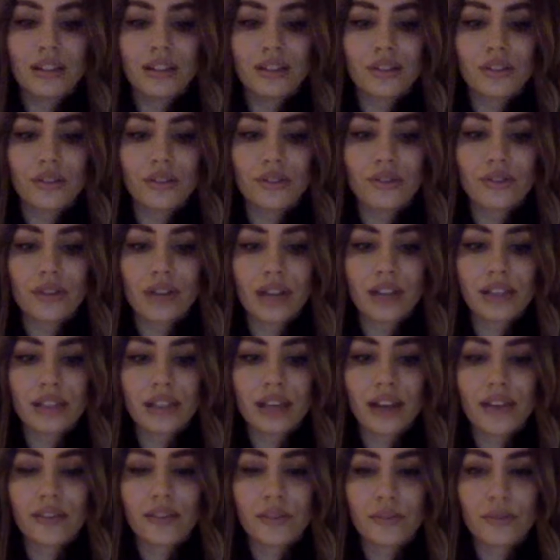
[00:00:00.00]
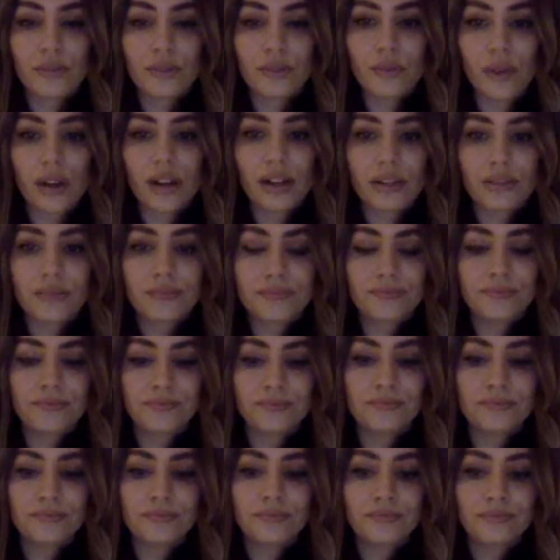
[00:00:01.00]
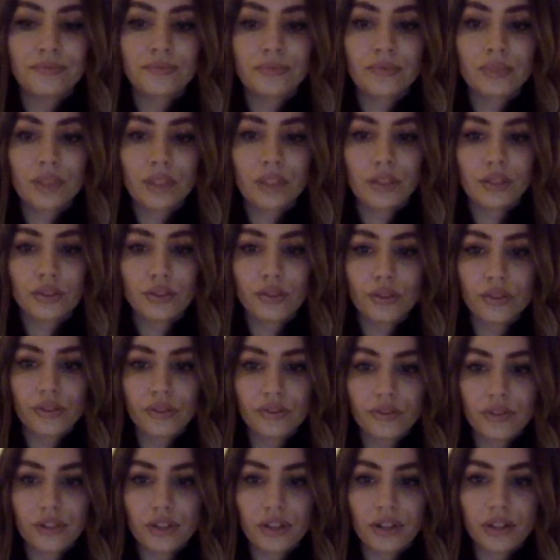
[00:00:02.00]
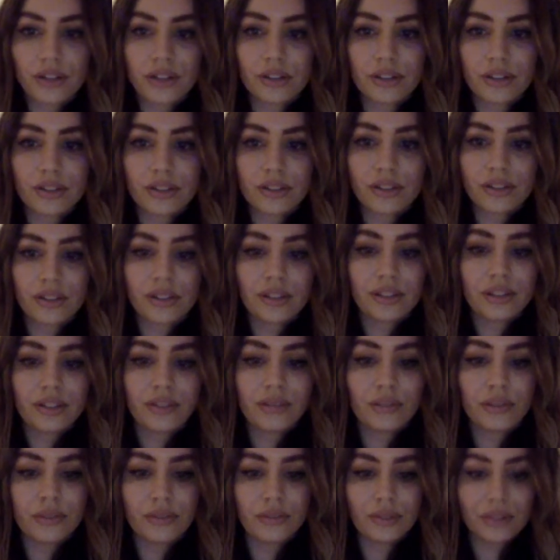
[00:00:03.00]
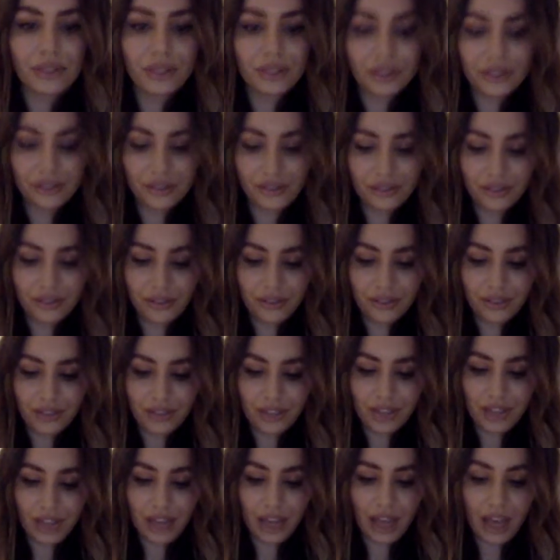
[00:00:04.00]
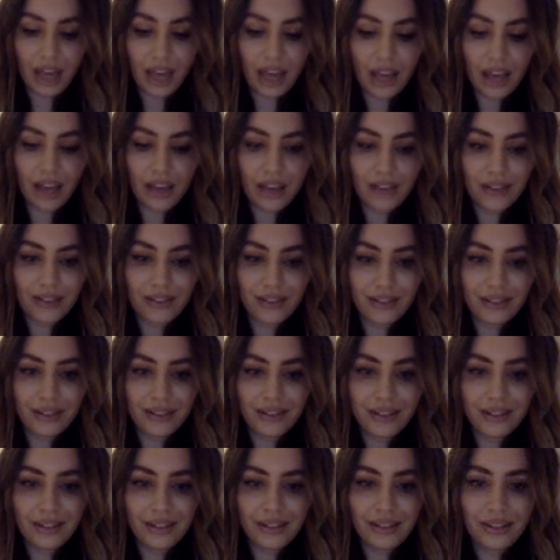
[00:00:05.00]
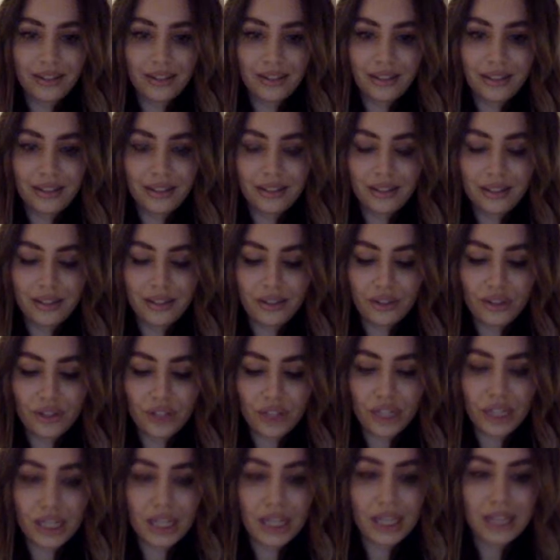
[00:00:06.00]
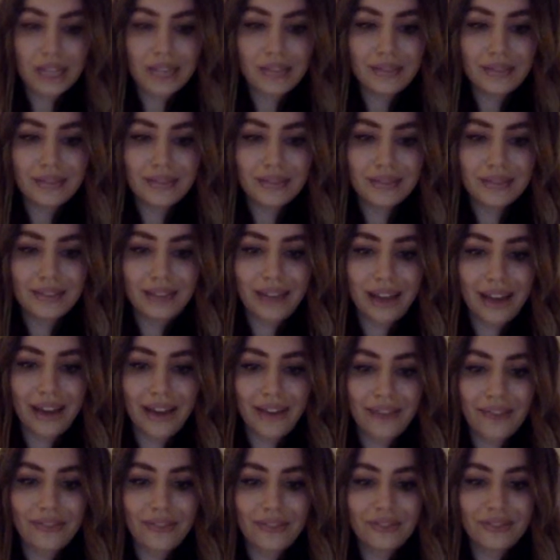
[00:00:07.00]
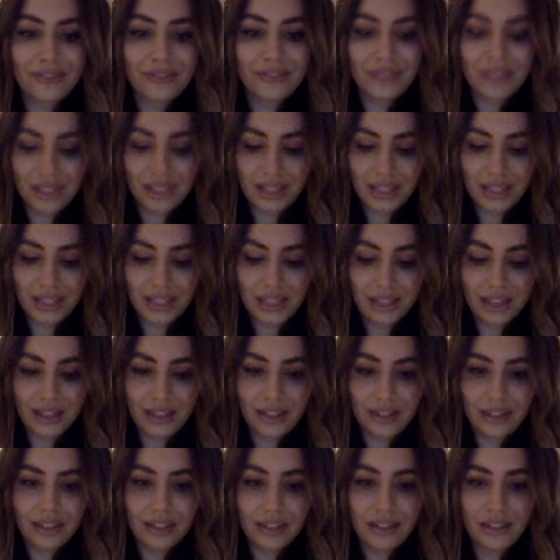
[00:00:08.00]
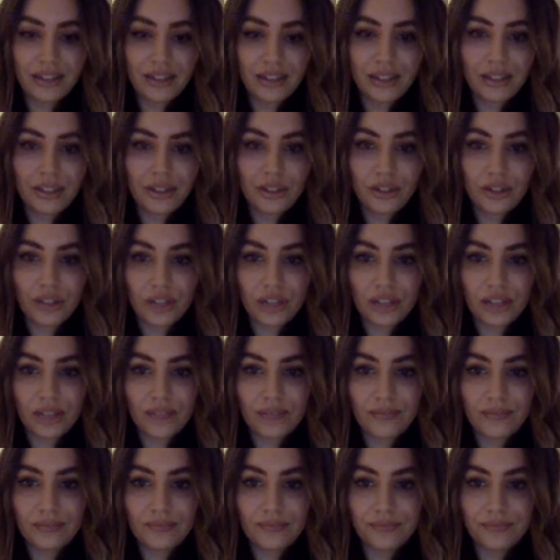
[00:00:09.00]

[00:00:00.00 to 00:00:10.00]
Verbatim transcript: so you guys have them as well. So the verse, we will do A, G, F, C, G.